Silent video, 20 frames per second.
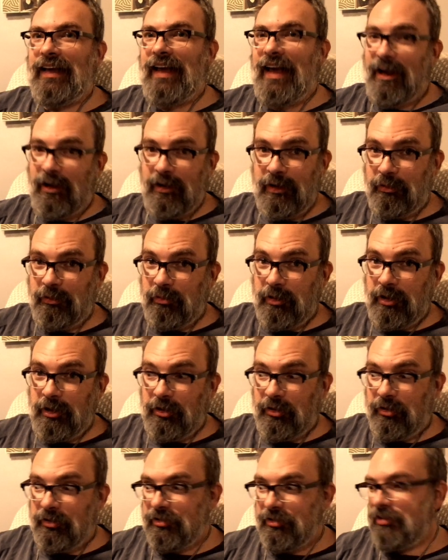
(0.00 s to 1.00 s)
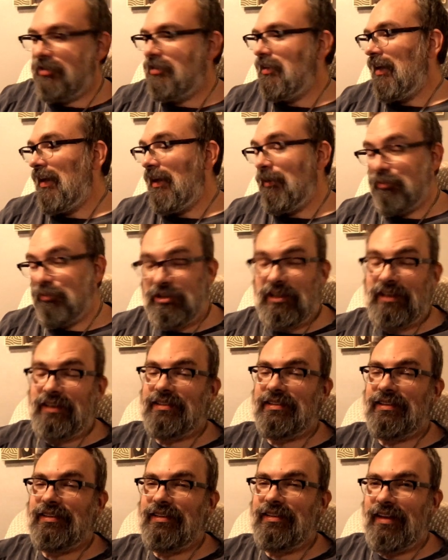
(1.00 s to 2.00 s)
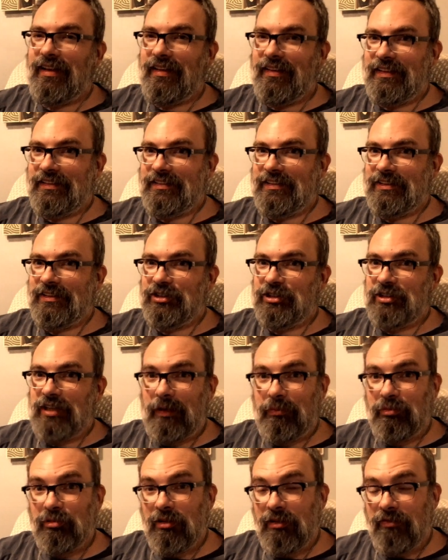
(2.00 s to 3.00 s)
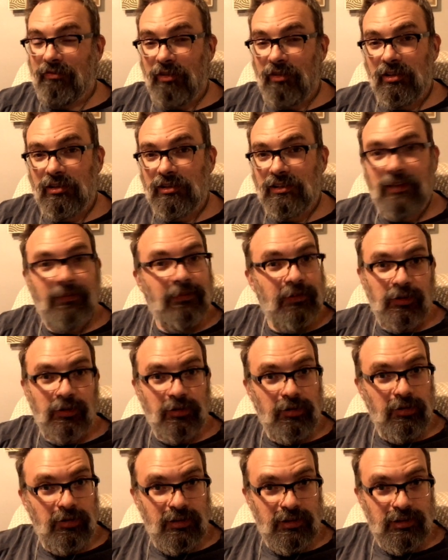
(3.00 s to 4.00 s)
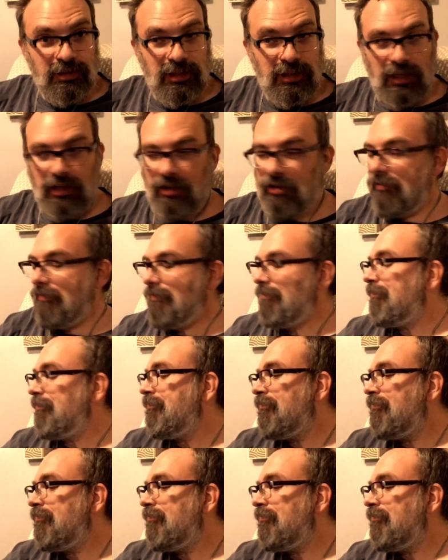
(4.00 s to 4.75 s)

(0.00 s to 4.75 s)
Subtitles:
Howdy readers, I'm Jason. This is Chapter and Verse if you're new to the channel.